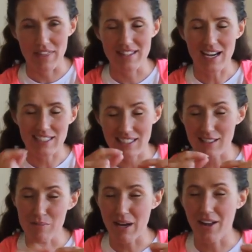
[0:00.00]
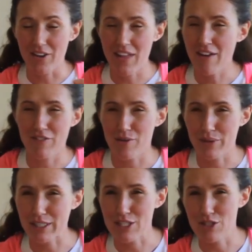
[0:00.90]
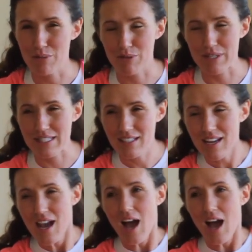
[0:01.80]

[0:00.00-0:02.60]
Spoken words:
It's actually a little bit under that for a really stupid reason.